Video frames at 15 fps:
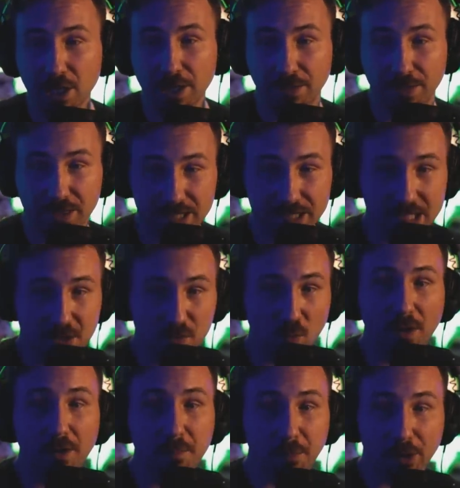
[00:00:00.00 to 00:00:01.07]
This is
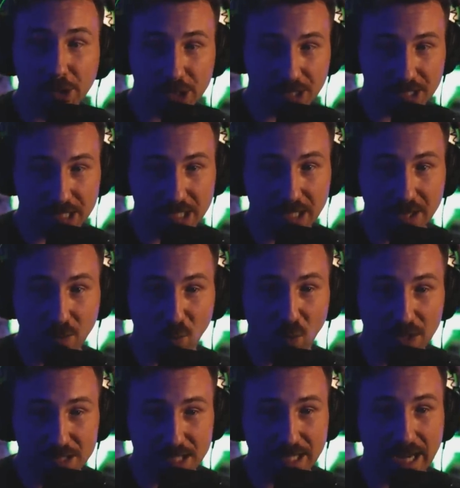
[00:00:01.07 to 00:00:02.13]
one emergency that
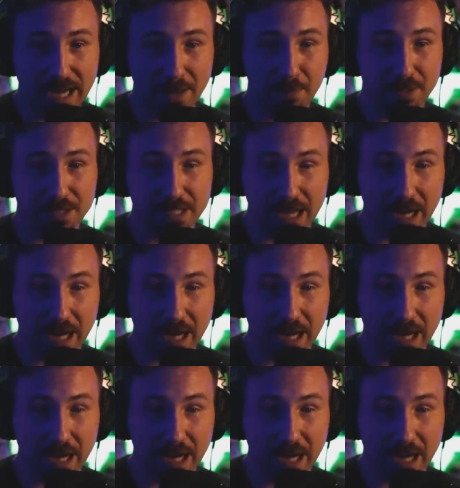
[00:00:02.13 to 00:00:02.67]
once it happens,